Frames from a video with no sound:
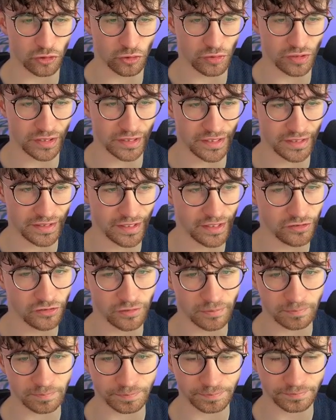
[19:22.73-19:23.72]
delete
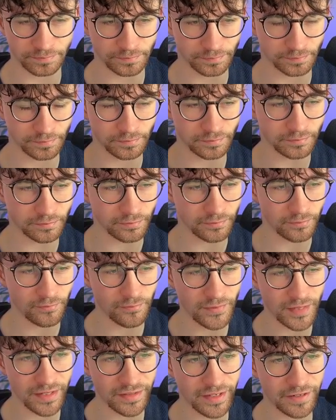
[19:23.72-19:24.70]
this.
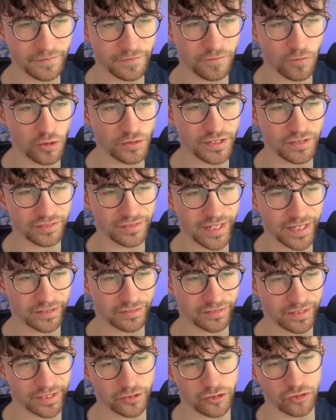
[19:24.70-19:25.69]
And then for these
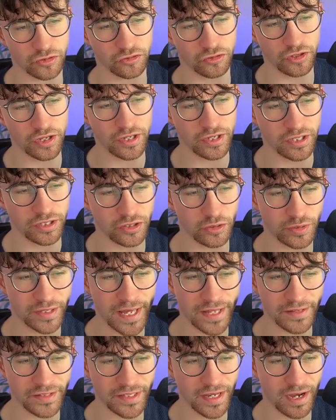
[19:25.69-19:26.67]
next sections, you
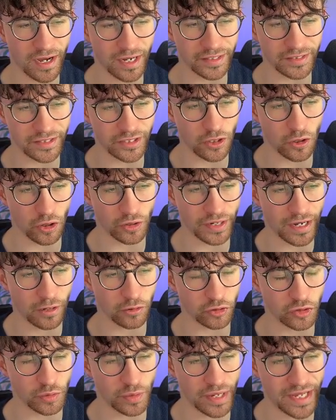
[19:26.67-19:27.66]
get the idea on
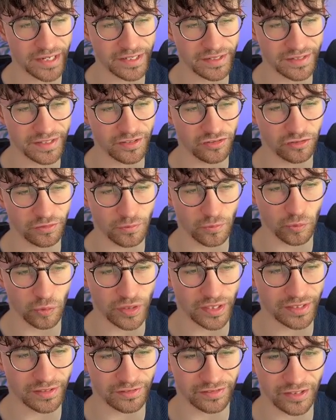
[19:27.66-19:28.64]
how to edit these.
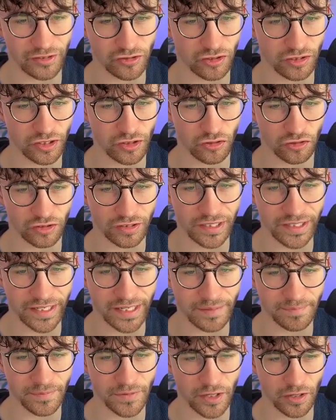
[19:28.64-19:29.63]
We can essentially just
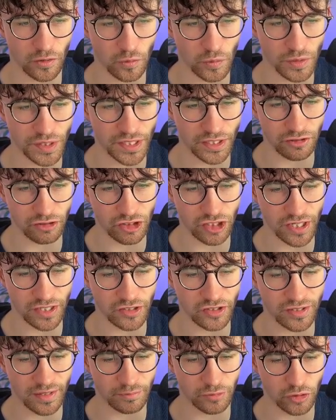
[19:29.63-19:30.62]
click in and we can
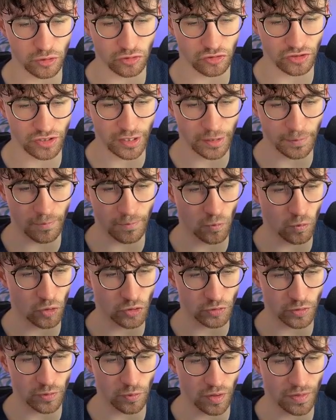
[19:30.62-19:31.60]
change them to say
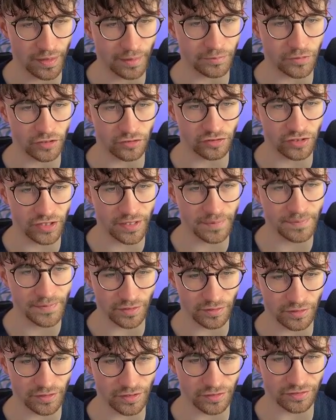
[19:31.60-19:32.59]
what we want them to say.
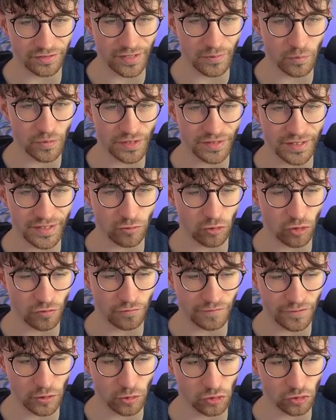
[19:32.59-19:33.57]
The same with the
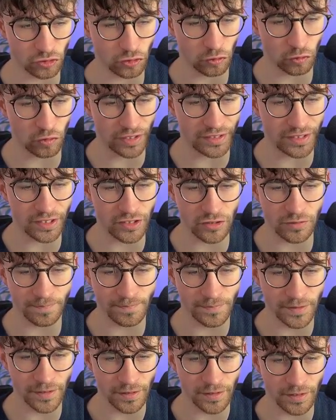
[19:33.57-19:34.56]
reviews right here.
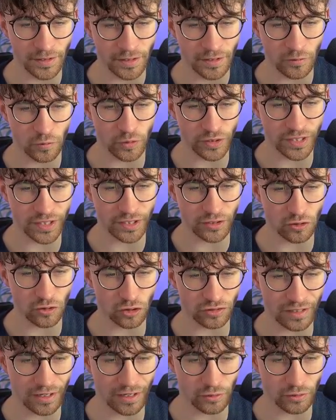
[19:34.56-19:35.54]
We can
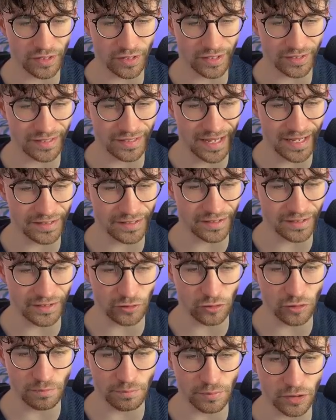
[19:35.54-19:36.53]
go down and edit the
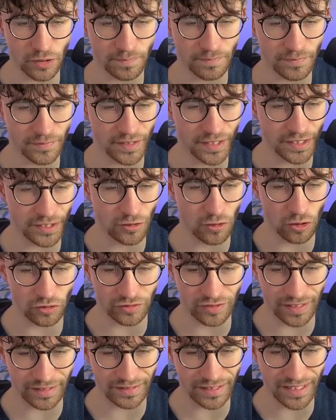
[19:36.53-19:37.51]
number, the
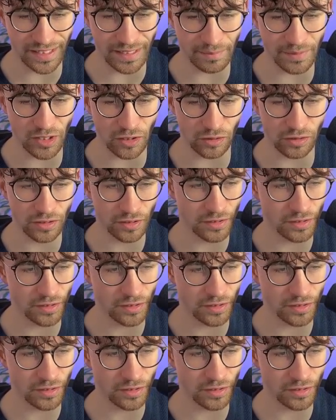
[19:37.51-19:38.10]
contact email.